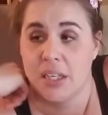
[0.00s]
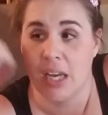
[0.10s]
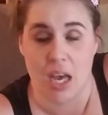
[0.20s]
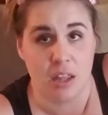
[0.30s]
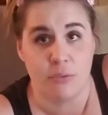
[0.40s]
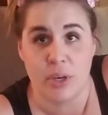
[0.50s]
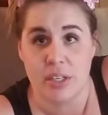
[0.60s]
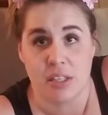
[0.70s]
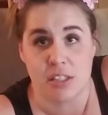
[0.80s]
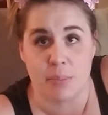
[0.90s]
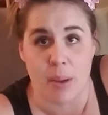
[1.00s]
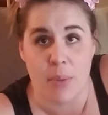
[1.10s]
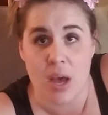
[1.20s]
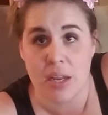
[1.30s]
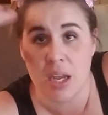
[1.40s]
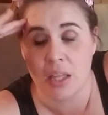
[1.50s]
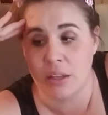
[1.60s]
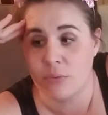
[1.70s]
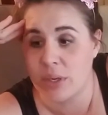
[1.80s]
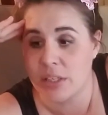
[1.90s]
I love what it does to my body. I
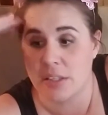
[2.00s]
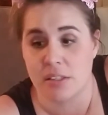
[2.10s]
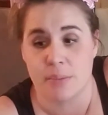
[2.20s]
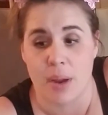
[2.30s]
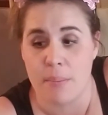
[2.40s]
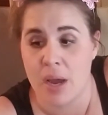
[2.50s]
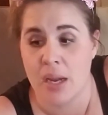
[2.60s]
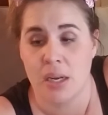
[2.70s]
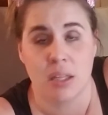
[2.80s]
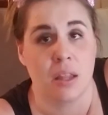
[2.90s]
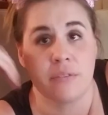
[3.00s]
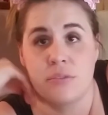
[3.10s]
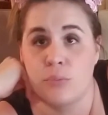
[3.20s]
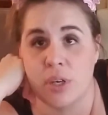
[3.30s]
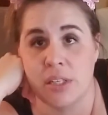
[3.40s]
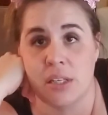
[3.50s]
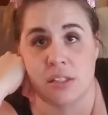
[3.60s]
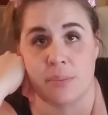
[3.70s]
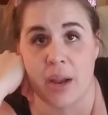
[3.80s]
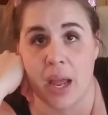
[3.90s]
love what it does to my mind. I love what it does
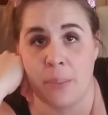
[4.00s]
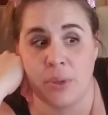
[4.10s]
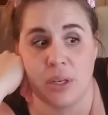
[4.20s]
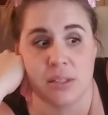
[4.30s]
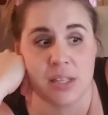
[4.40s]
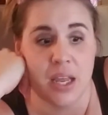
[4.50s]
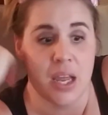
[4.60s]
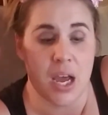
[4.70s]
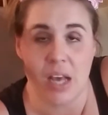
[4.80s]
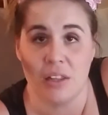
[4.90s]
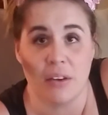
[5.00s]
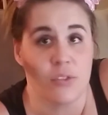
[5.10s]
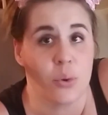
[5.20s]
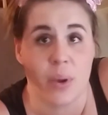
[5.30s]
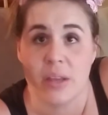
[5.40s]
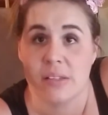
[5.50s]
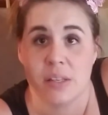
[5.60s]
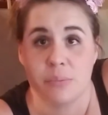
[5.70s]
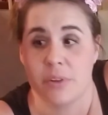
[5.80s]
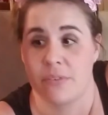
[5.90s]
to my happiness. I love the way it
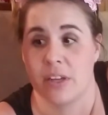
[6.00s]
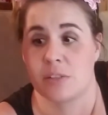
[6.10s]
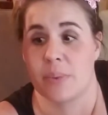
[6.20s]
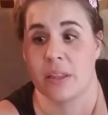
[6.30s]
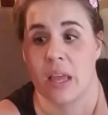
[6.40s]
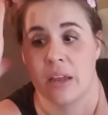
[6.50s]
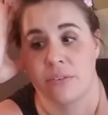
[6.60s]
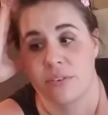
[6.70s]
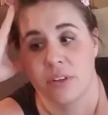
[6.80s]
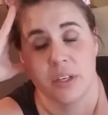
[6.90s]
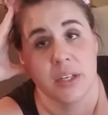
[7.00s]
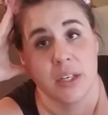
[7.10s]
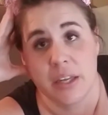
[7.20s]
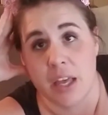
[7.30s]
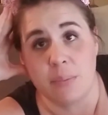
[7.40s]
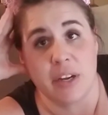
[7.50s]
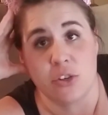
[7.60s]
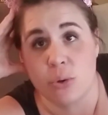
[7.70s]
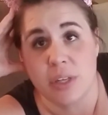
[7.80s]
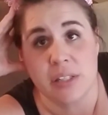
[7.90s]
simplifies my life and my
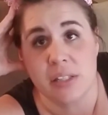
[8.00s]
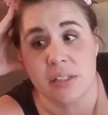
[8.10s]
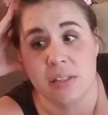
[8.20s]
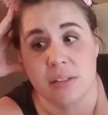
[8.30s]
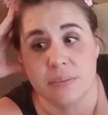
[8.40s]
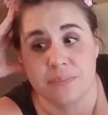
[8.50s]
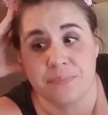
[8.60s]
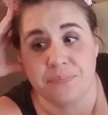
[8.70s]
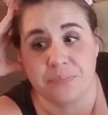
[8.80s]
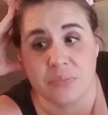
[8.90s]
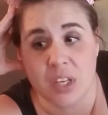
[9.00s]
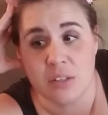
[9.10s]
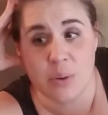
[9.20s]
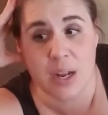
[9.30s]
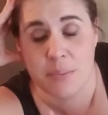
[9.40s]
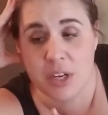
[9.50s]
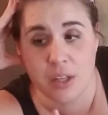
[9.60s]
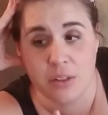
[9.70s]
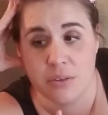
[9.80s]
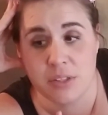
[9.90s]
choices. Because when I'm eating
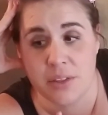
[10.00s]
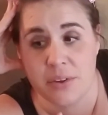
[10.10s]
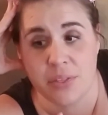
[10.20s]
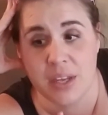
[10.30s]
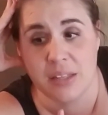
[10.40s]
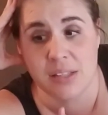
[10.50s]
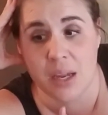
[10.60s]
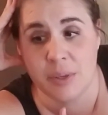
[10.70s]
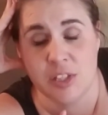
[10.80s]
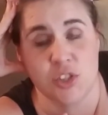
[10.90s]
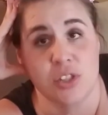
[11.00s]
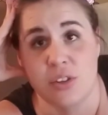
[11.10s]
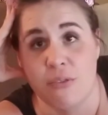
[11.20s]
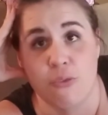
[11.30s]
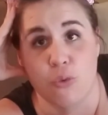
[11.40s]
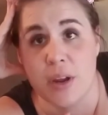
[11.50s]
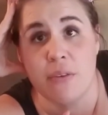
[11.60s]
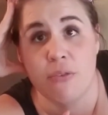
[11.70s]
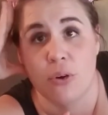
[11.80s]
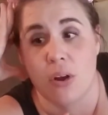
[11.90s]
those other things, it's just a free
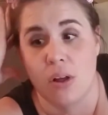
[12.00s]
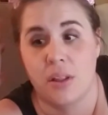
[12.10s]
for all.